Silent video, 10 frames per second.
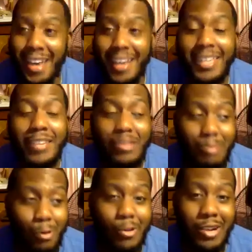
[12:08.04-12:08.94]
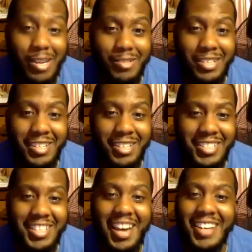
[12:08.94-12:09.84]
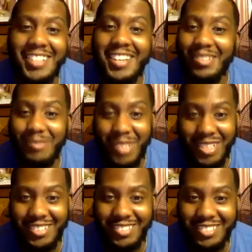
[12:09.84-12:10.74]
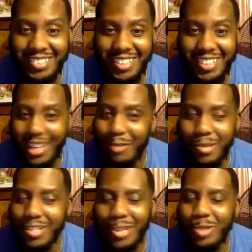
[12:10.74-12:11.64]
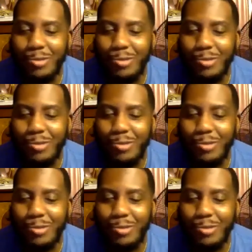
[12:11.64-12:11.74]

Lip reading: I give him more credit because he out of Sacramento. Like, bro, it's like super